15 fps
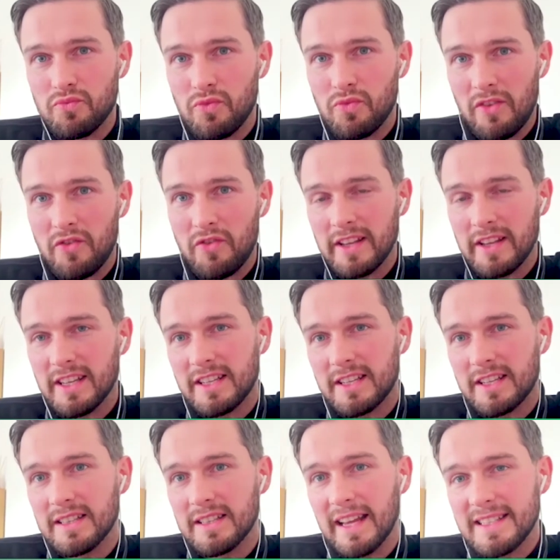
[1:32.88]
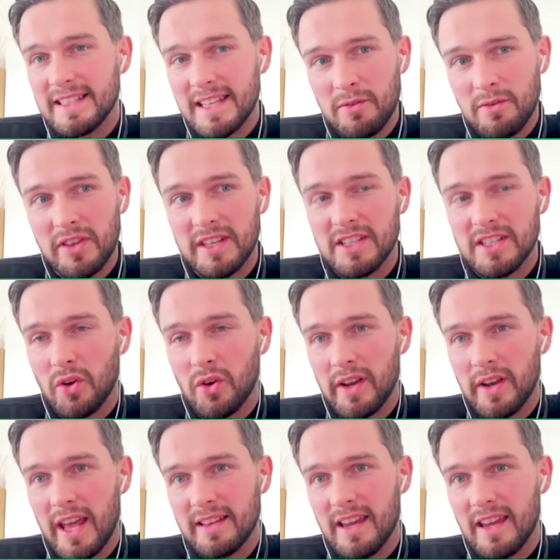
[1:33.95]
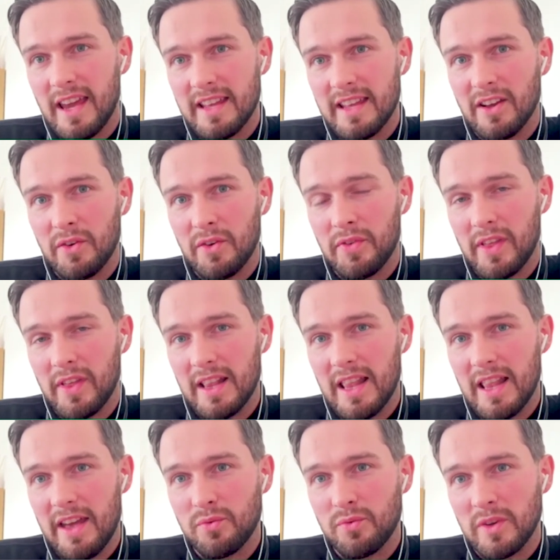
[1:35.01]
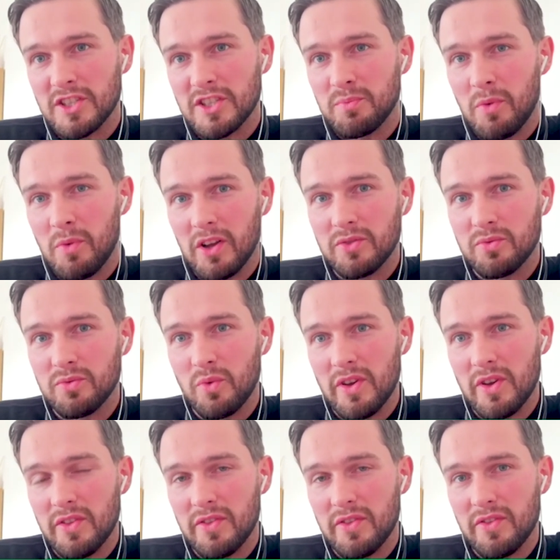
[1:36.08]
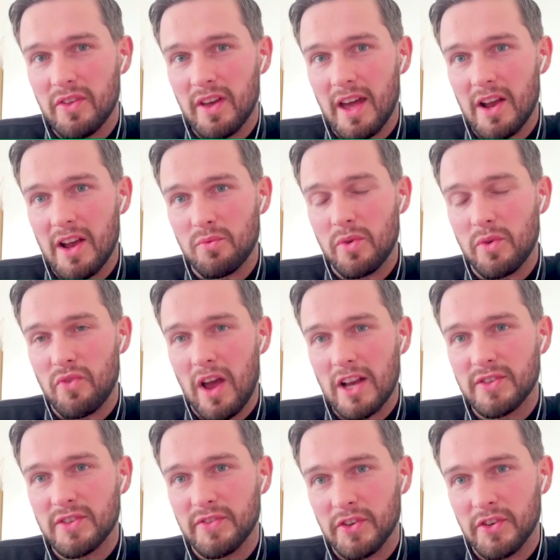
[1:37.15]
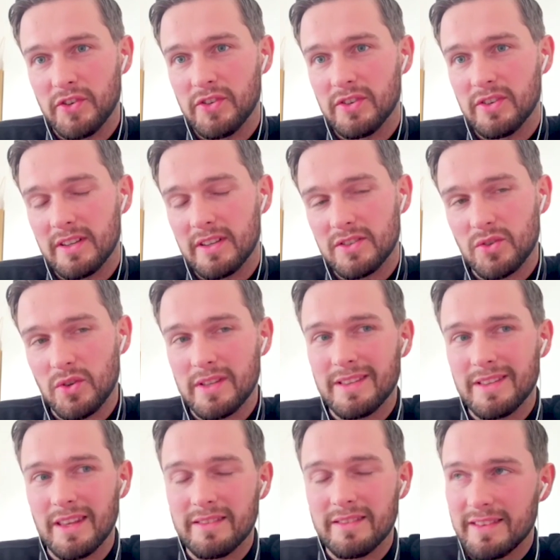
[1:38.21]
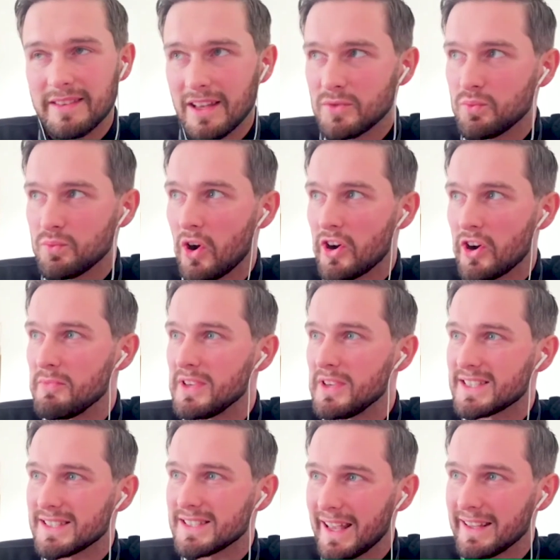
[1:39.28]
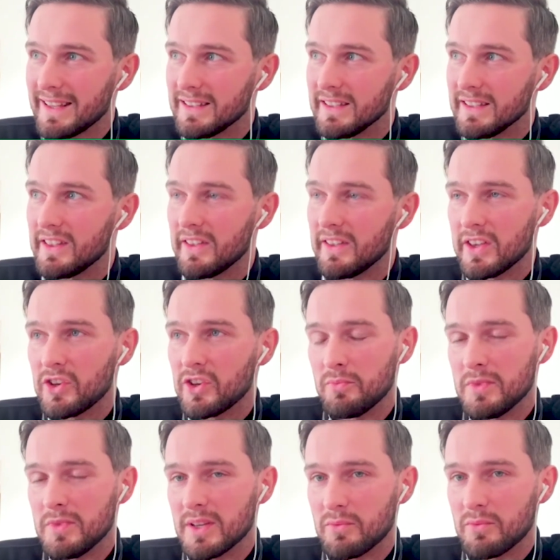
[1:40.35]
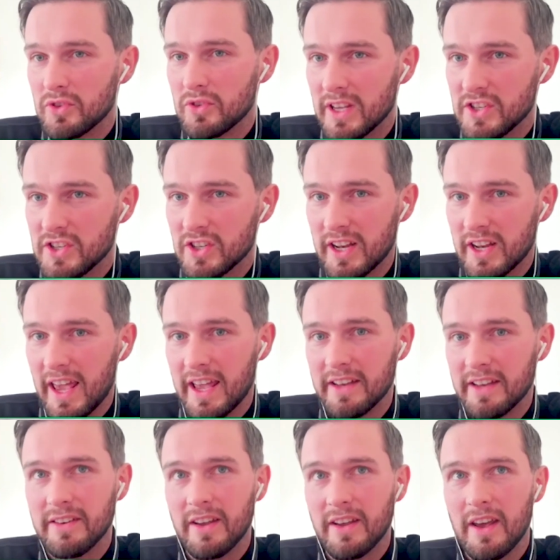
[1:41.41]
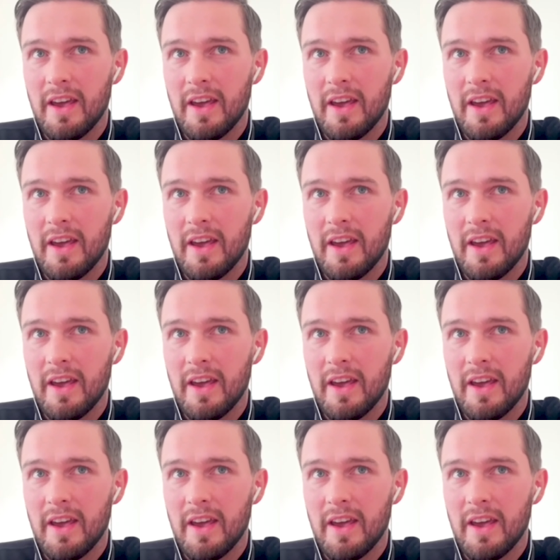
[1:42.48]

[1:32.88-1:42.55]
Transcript: Ralph Rangnick likes him. I think he's going head to head now for that left wing spot with Rashford. So it does worry me slightly that there could be some rotation ahead.